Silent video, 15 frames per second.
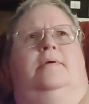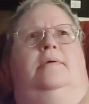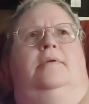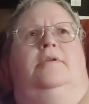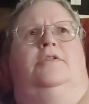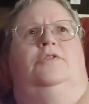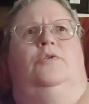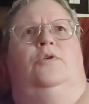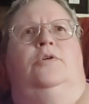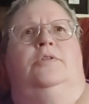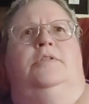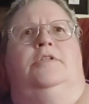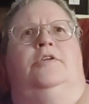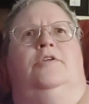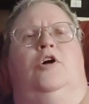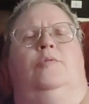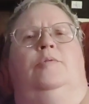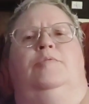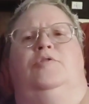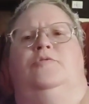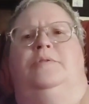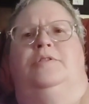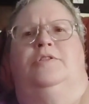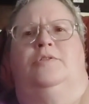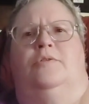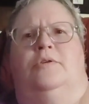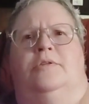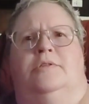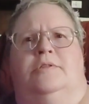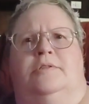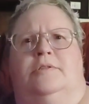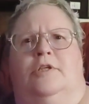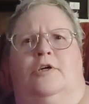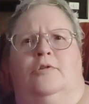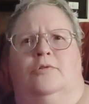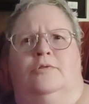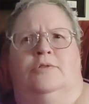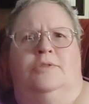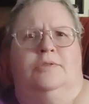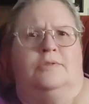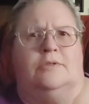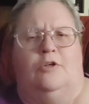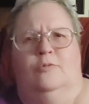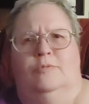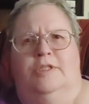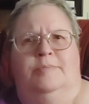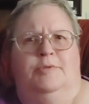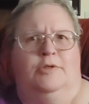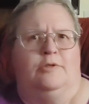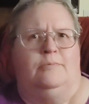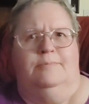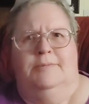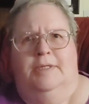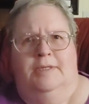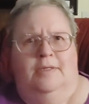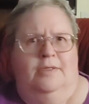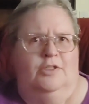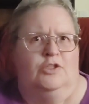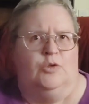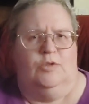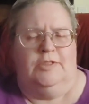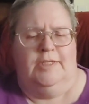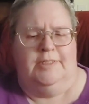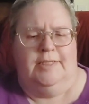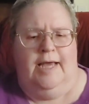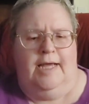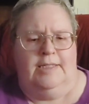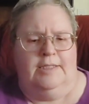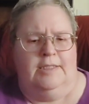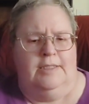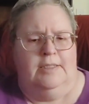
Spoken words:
stores, you know, home improvement stores, Lowe's, Home Depot, stores like that.